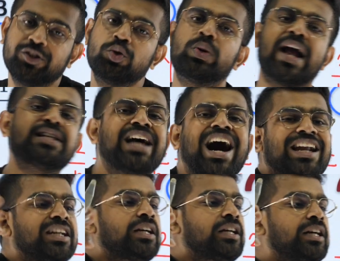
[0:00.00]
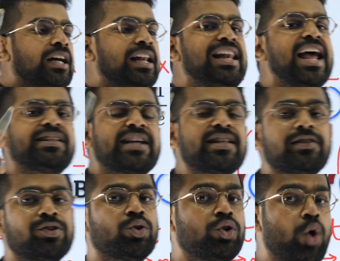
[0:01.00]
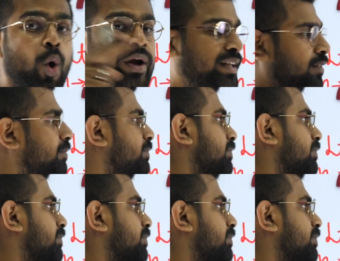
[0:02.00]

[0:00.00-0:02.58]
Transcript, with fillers: You guys are legends. You know it.